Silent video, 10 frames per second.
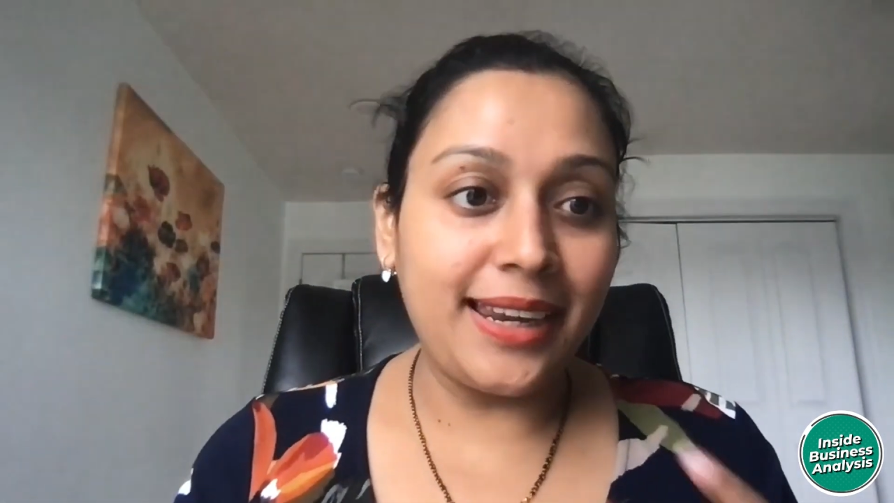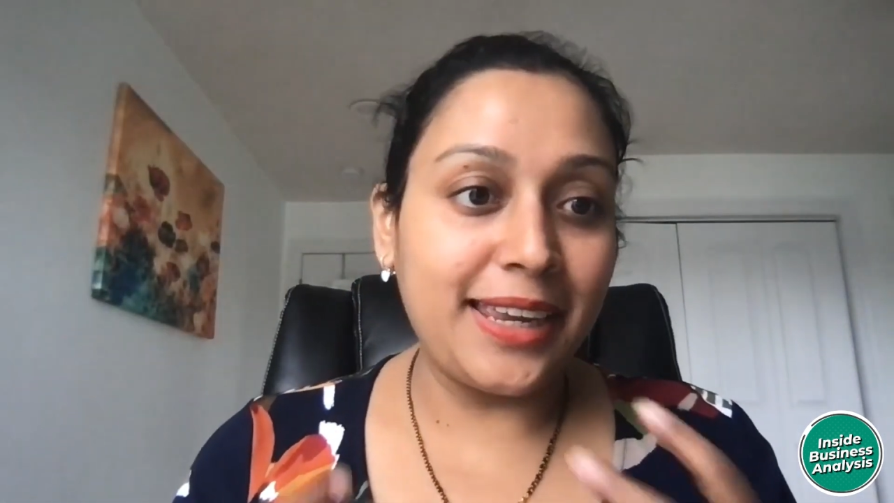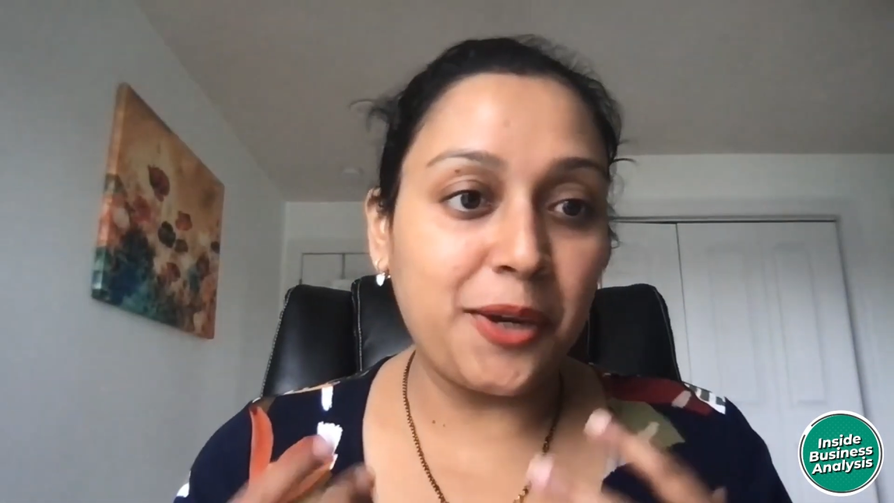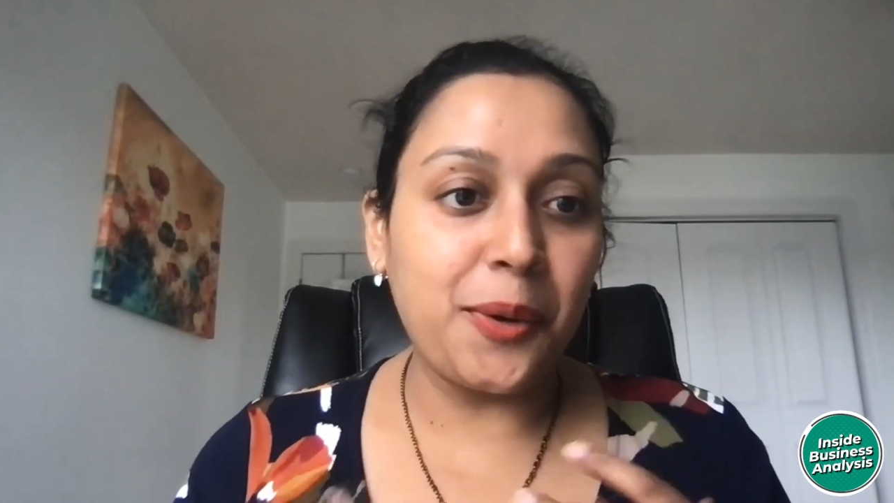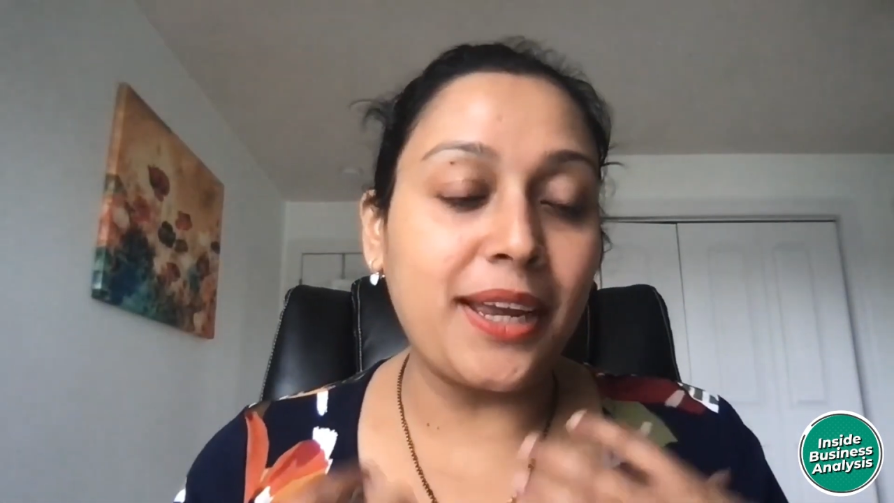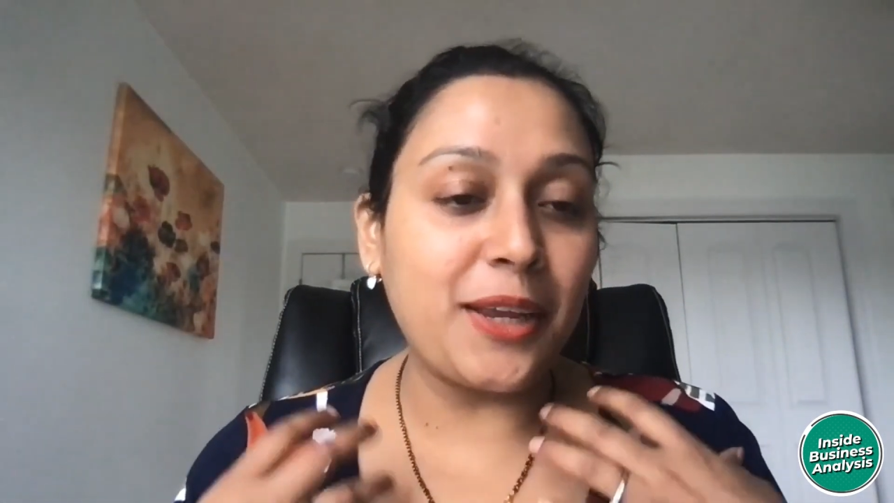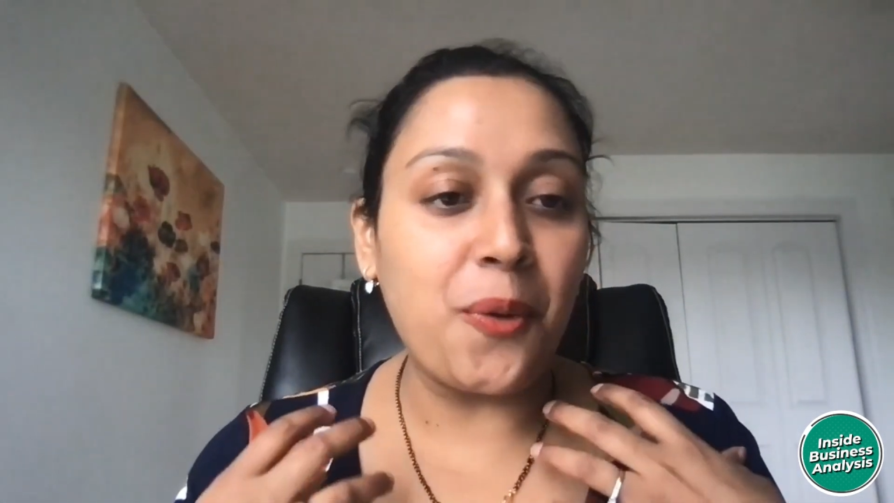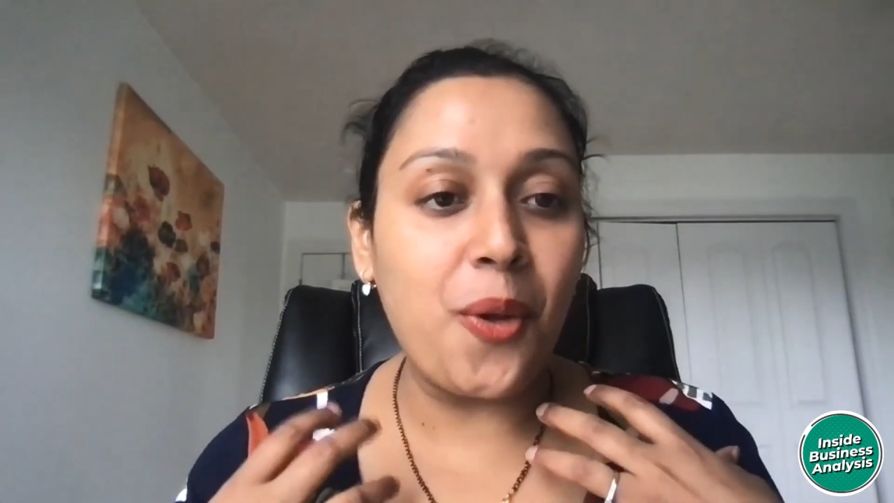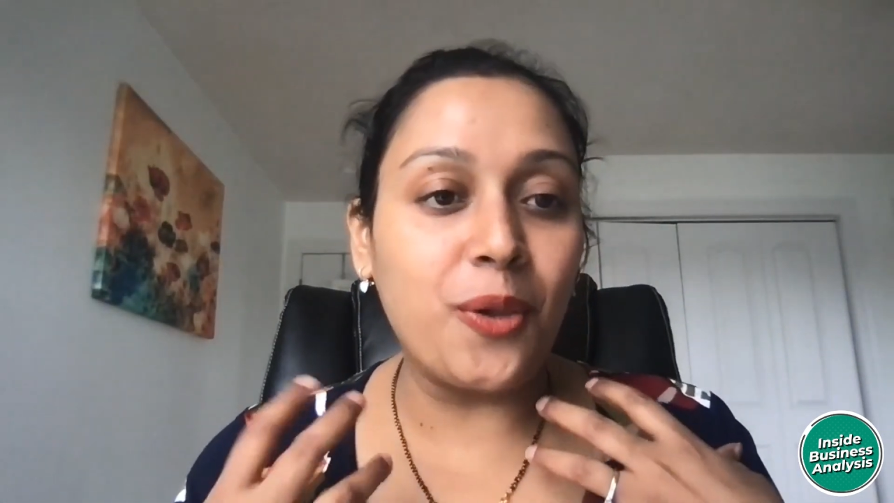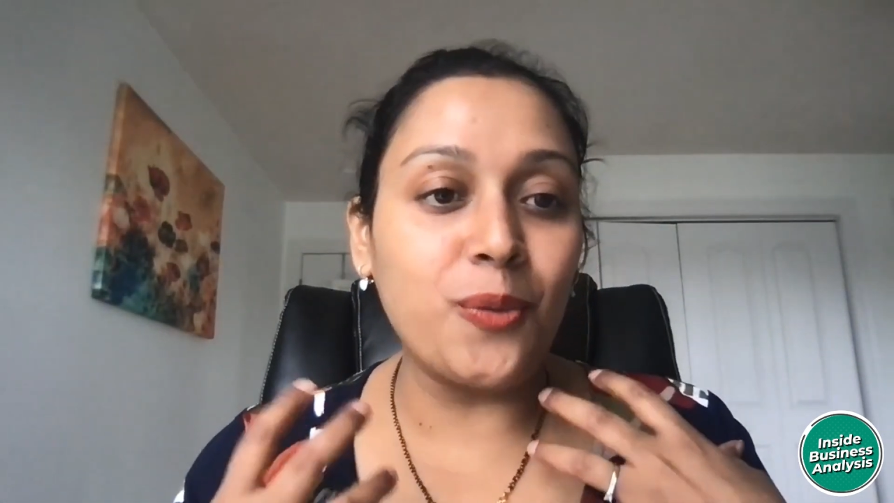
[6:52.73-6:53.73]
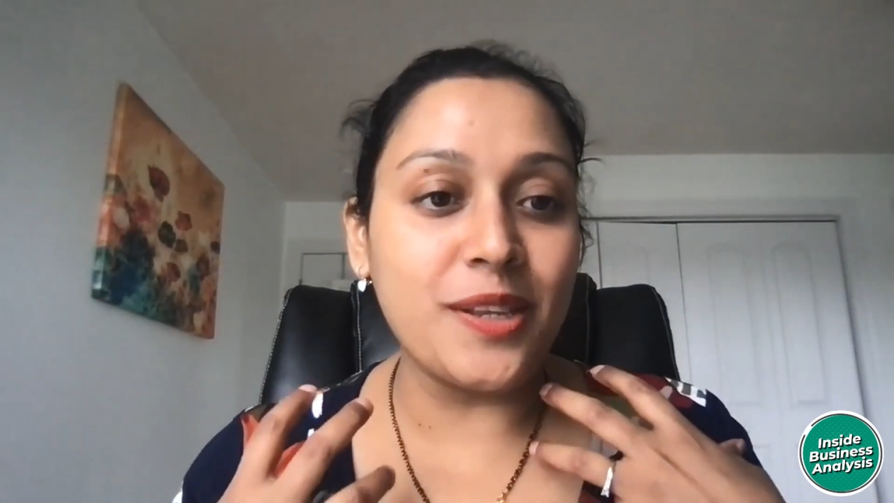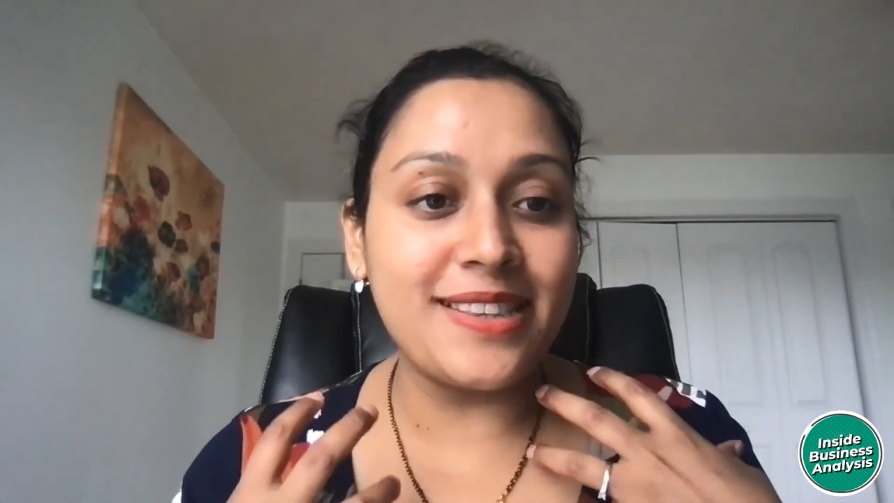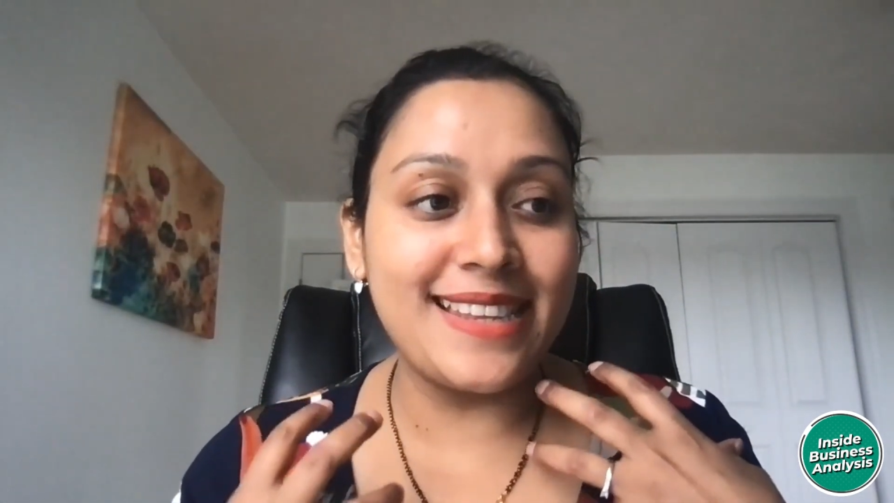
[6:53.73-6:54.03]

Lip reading: Like, I can always,